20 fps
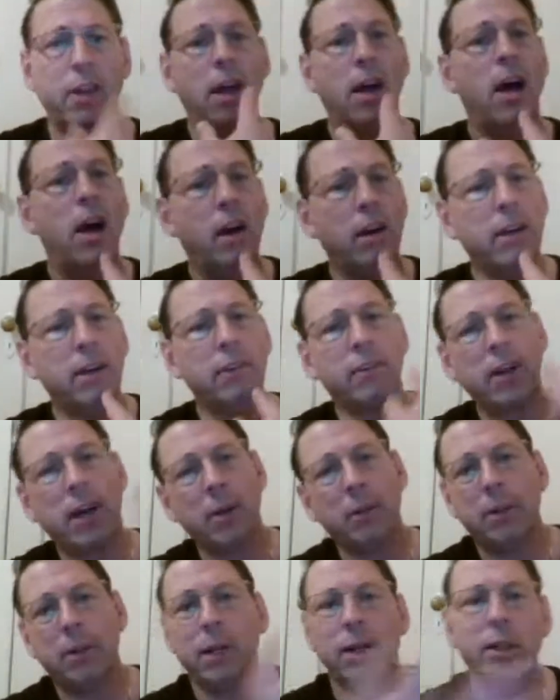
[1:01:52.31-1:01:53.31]
I'll give
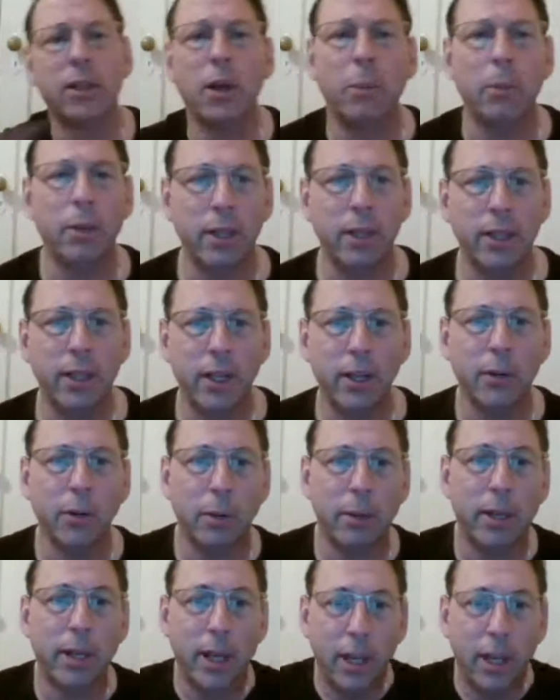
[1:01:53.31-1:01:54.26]
like no one, what I mean?